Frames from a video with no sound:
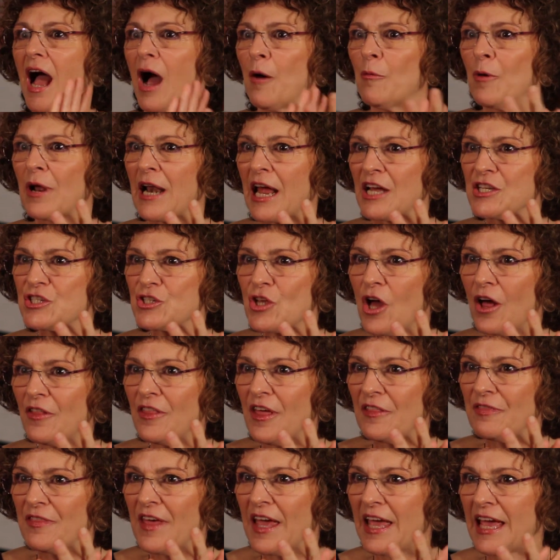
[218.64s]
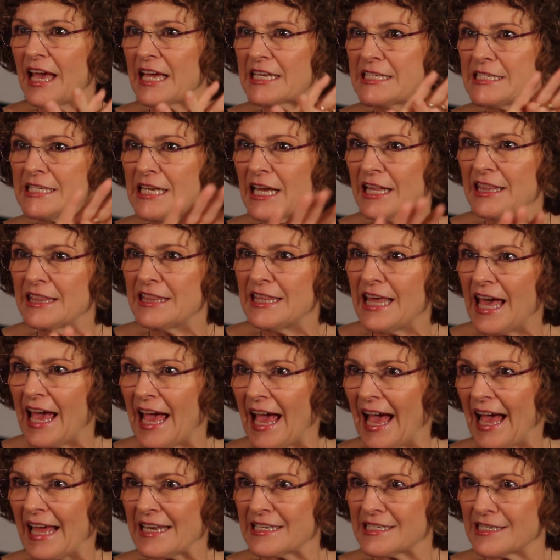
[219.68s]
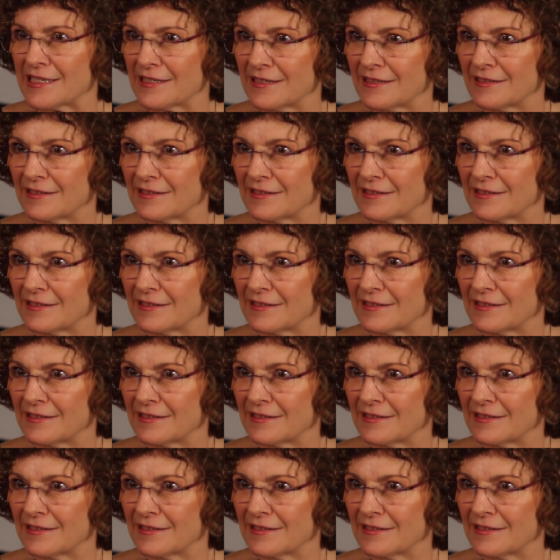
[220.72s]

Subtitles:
When I saw that they had done that,